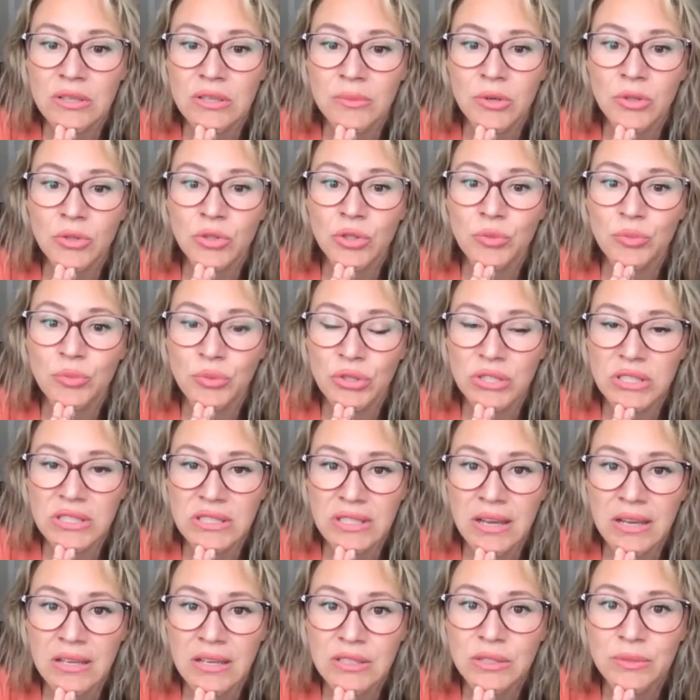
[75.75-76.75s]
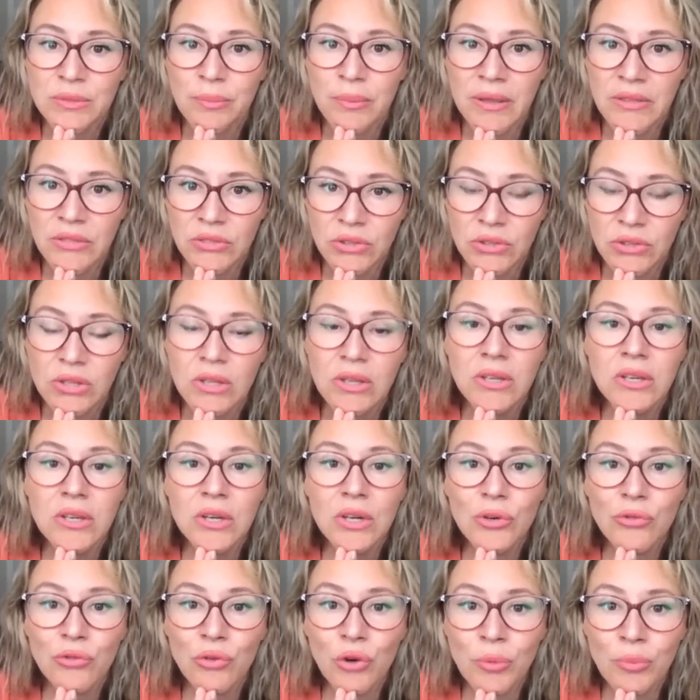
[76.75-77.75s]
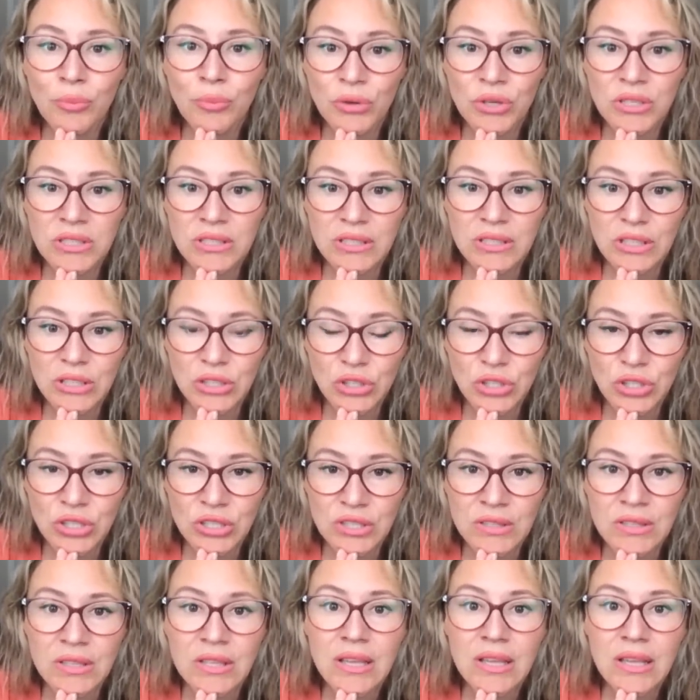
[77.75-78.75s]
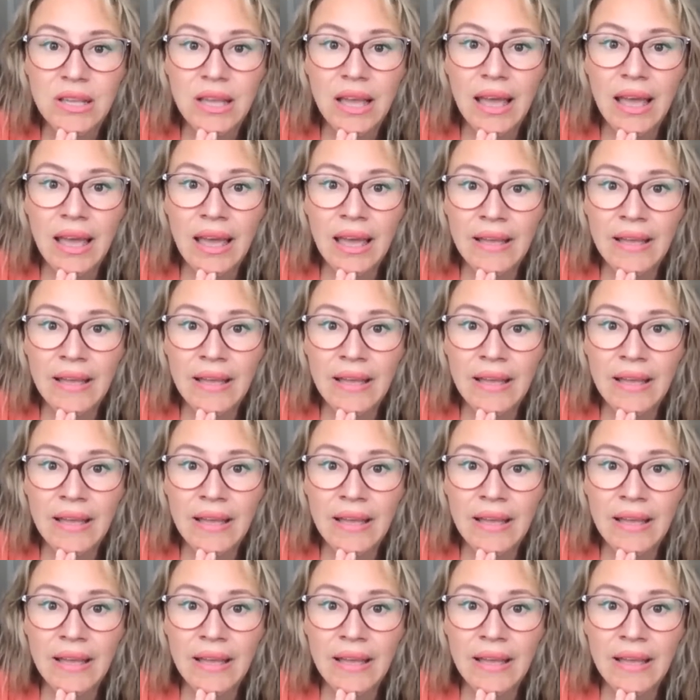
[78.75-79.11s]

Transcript: the most precise method for prediction.